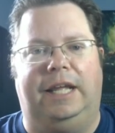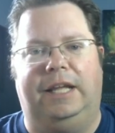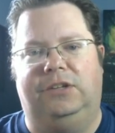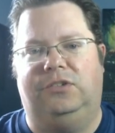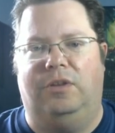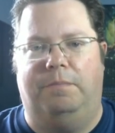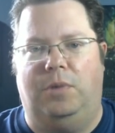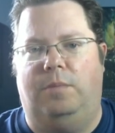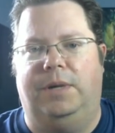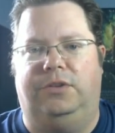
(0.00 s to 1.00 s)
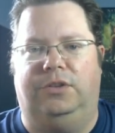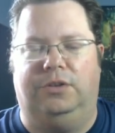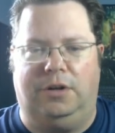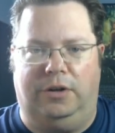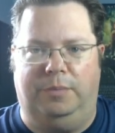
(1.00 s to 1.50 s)
is the moment that they're
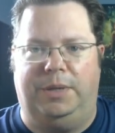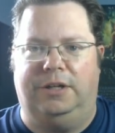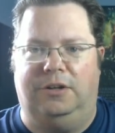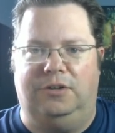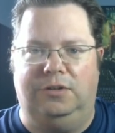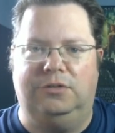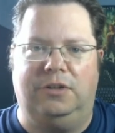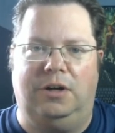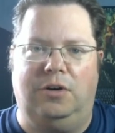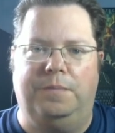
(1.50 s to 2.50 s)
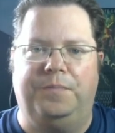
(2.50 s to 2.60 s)
called upon to do so,